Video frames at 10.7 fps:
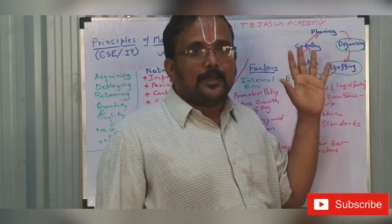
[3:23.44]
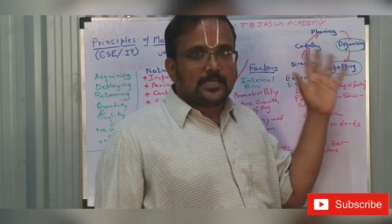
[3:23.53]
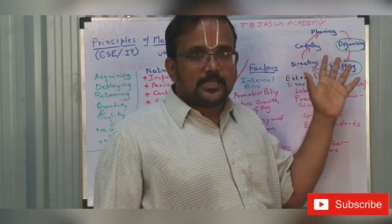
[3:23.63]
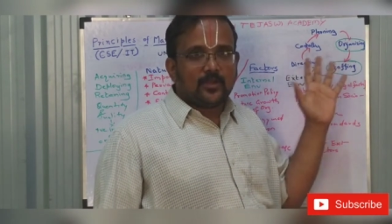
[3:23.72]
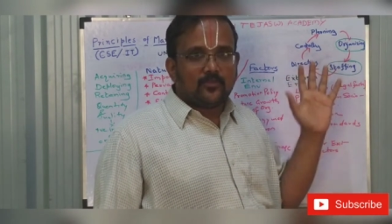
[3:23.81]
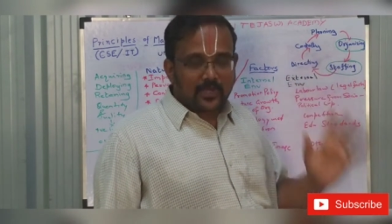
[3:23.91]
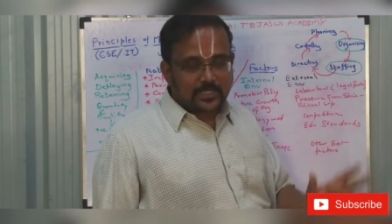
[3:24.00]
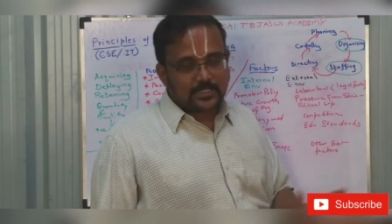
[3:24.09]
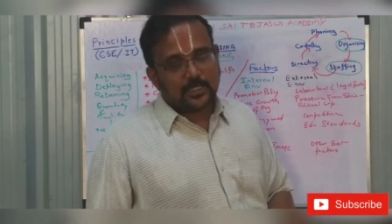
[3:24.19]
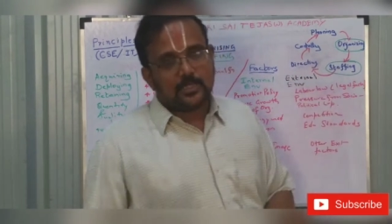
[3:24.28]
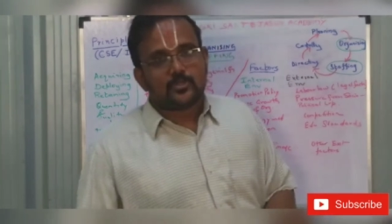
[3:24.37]
managerial
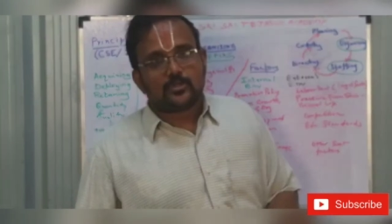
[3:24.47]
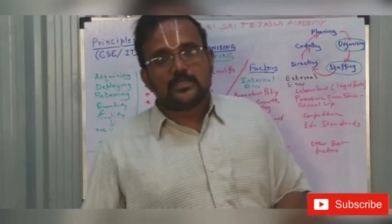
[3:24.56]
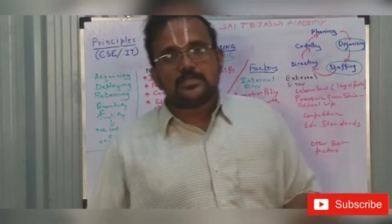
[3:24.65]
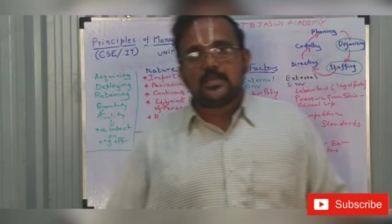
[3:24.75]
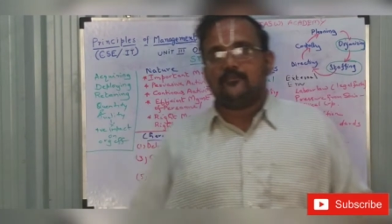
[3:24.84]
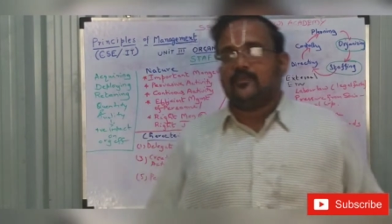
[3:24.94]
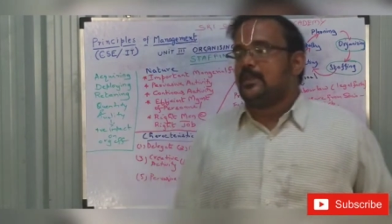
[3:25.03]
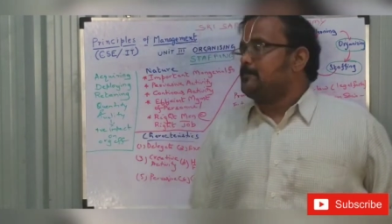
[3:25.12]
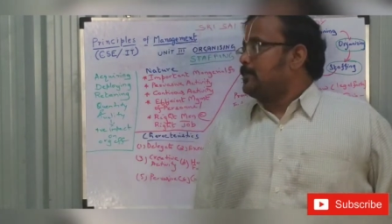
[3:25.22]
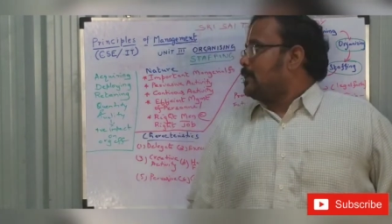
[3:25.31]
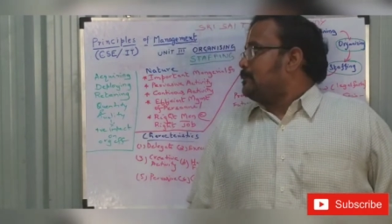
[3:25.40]
function. So this is a
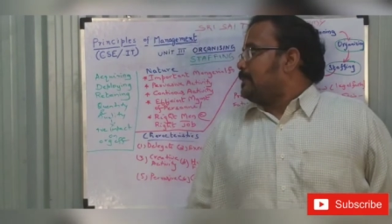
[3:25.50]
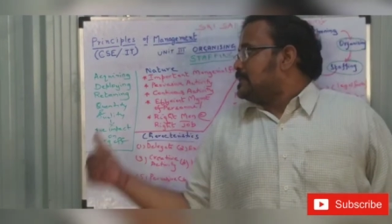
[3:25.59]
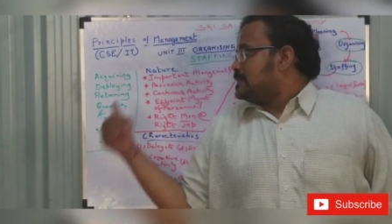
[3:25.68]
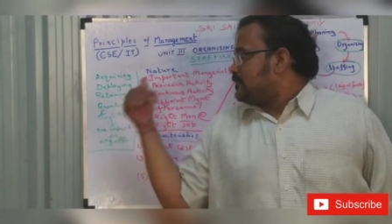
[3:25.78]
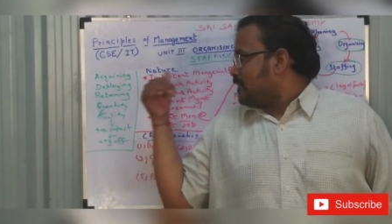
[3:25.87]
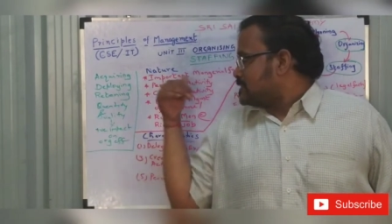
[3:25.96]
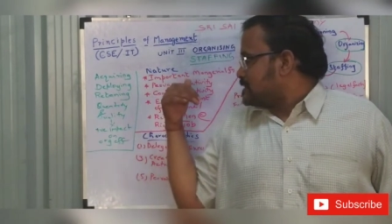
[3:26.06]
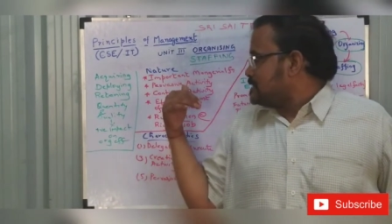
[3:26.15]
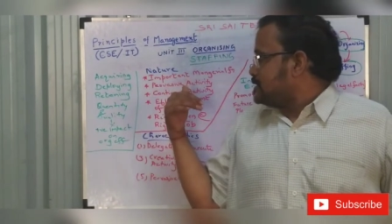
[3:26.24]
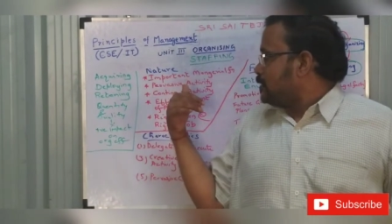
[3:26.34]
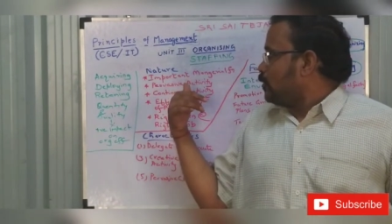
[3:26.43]
very important managerial
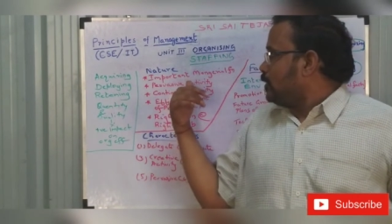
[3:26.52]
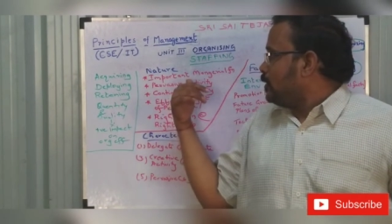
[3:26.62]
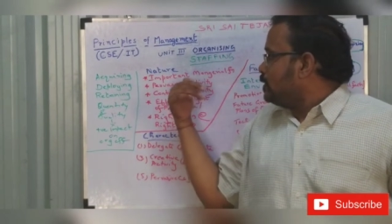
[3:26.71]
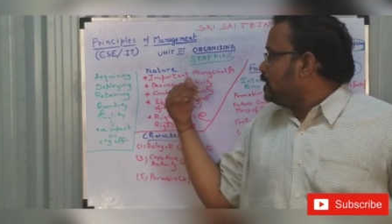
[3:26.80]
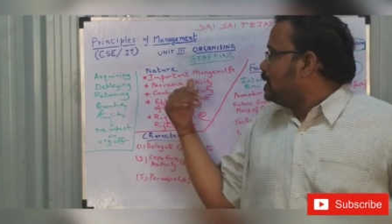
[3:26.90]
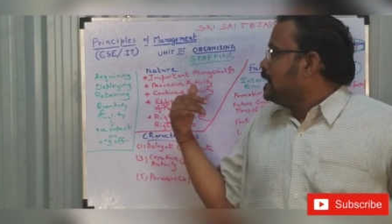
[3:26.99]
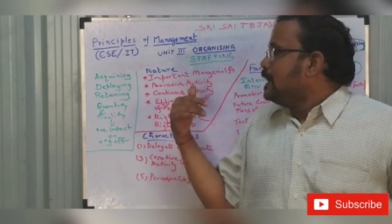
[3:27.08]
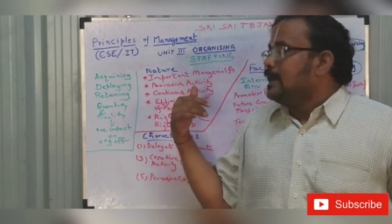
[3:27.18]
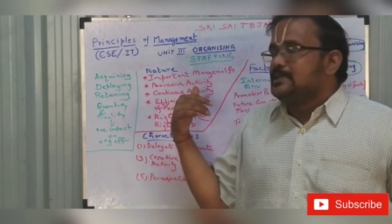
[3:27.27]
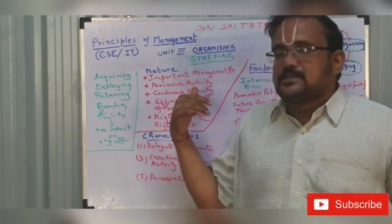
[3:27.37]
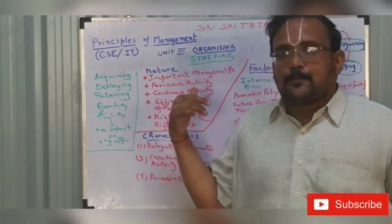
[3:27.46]
function, as I told you.
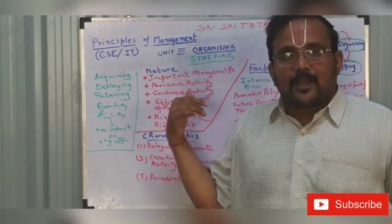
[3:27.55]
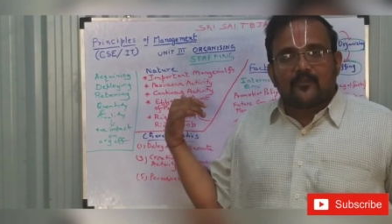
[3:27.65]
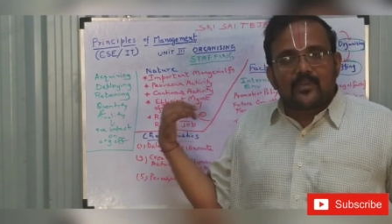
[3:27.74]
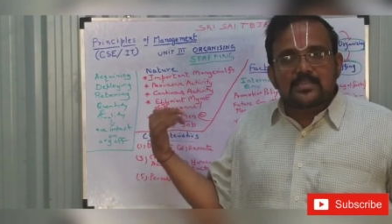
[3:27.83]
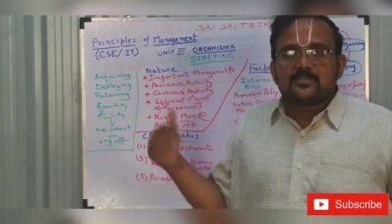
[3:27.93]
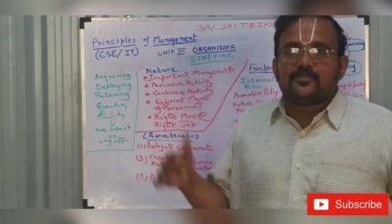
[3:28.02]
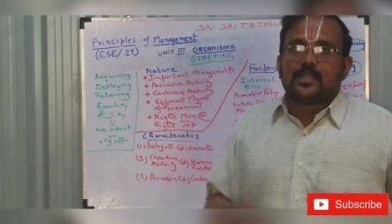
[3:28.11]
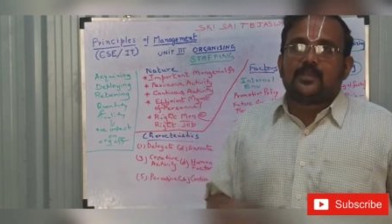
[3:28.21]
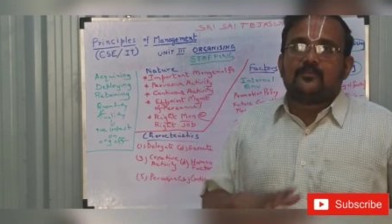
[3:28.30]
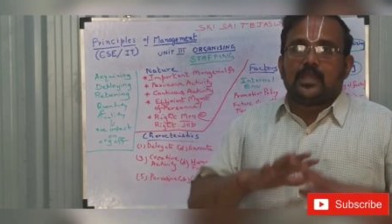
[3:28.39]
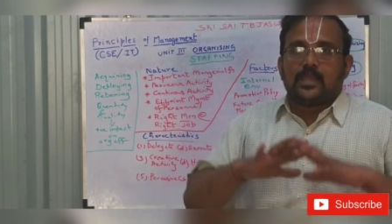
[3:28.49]
It's a pervasive
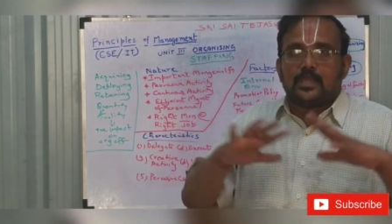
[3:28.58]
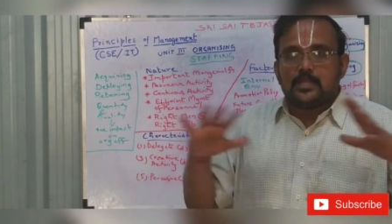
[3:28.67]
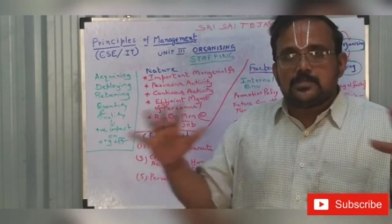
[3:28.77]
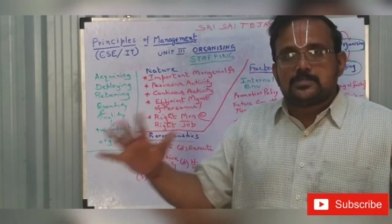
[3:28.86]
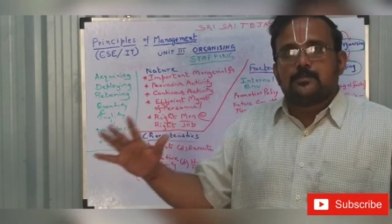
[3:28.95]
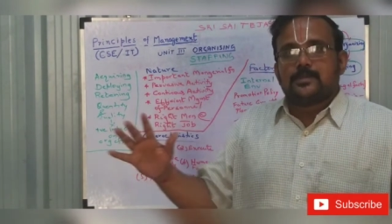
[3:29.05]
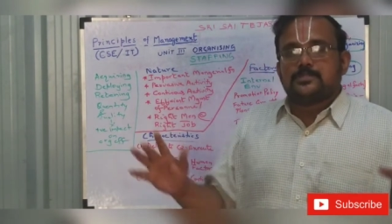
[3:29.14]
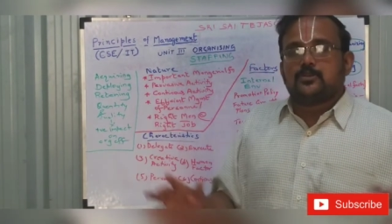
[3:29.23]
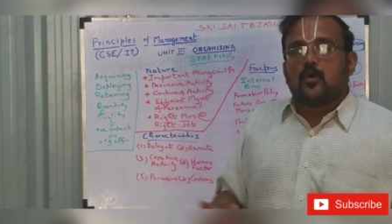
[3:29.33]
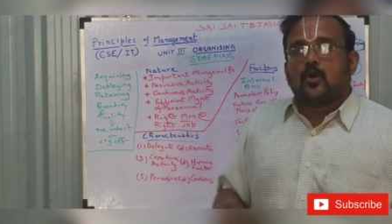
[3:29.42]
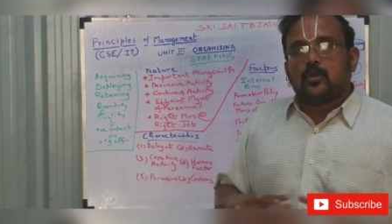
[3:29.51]
activity. It is
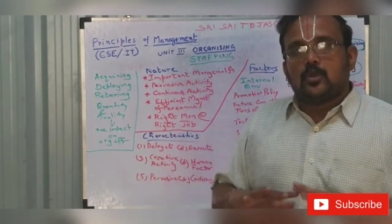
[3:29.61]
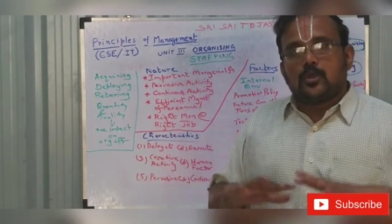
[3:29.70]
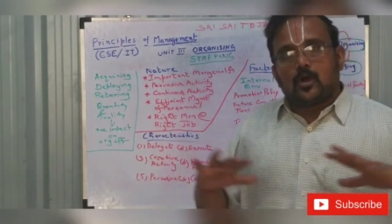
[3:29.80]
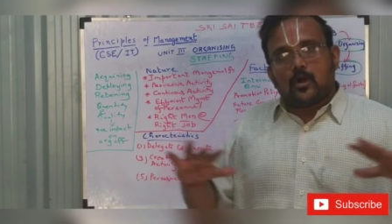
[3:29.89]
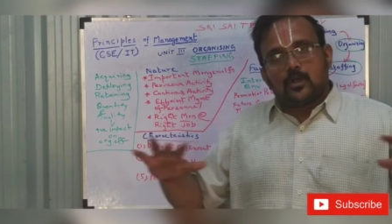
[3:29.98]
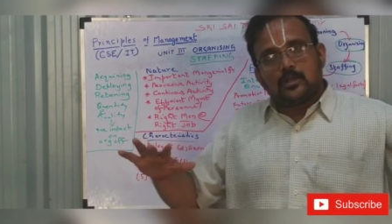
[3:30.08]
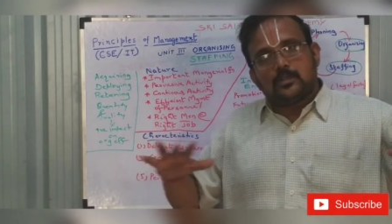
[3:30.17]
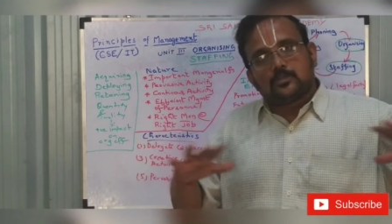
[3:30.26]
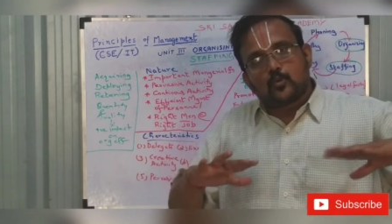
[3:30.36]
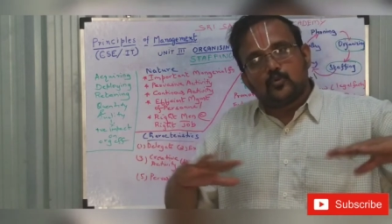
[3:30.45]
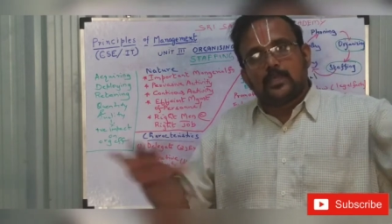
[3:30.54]
present
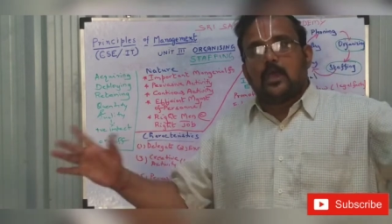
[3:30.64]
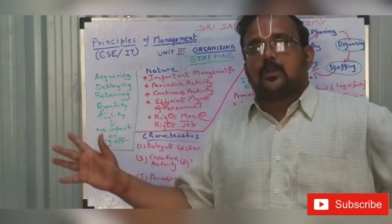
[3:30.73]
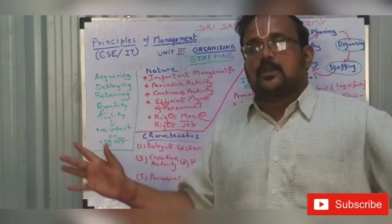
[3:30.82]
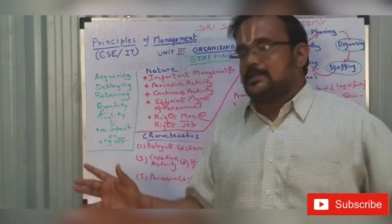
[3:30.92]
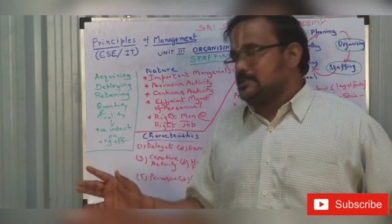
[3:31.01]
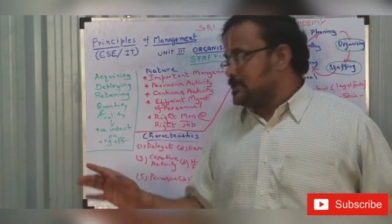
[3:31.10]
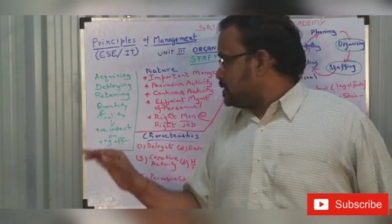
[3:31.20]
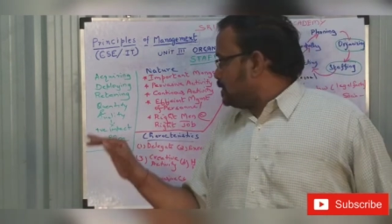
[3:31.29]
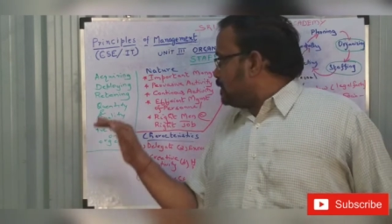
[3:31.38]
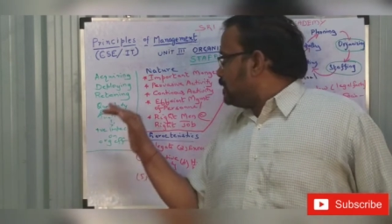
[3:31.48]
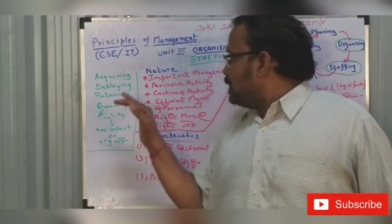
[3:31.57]
all through the
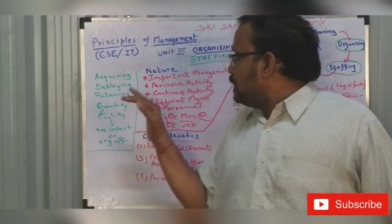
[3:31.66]
organization.